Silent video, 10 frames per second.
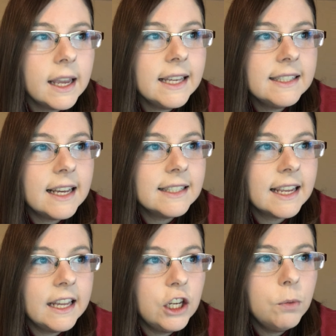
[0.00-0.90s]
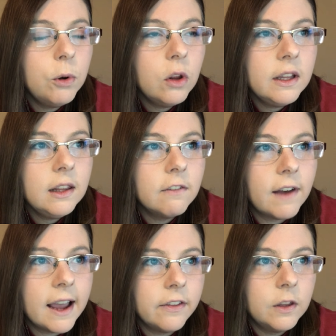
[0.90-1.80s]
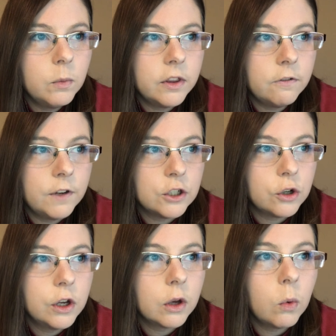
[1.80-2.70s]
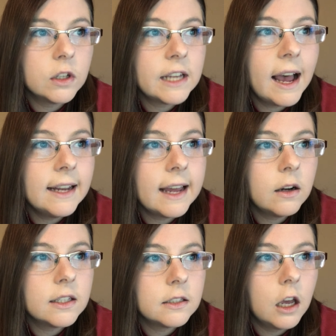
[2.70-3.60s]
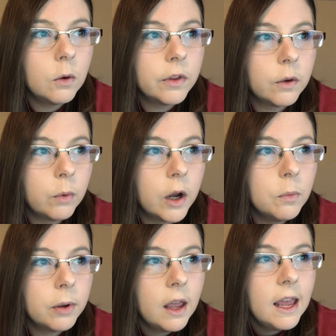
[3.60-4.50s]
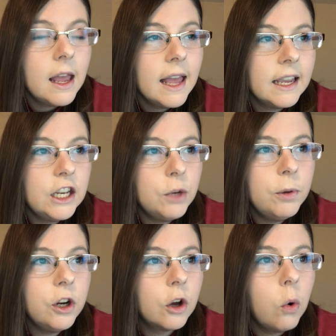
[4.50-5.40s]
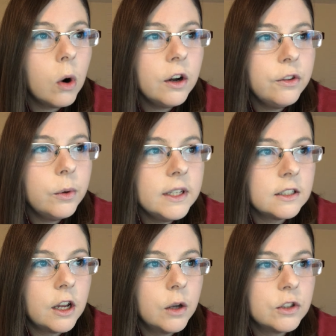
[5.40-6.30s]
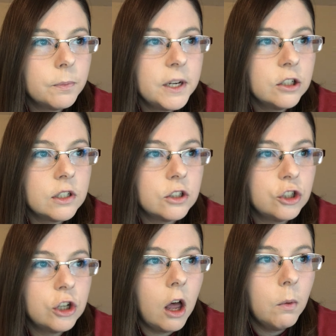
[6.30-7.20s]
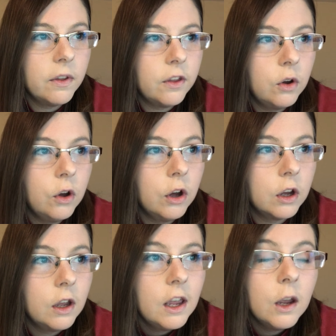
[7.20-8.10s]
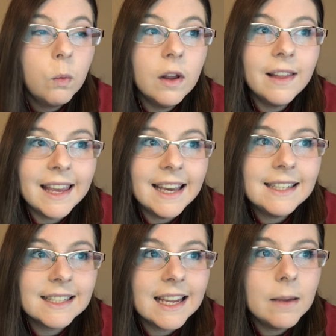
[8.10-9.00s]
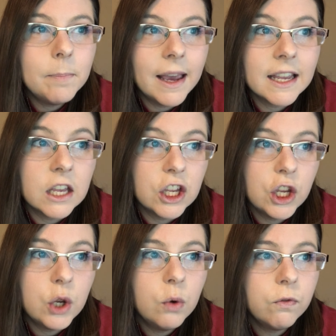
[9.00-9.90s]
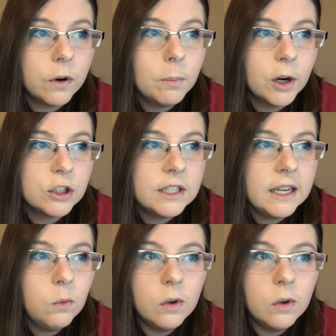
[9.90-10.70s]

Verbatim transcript: It says, Can you pull in Leviathan with a fishhook, or tie down its tongue with a rope? Can you put a cord through its nose or pierce its jaw with a hook? Will it keep begging you for mercy?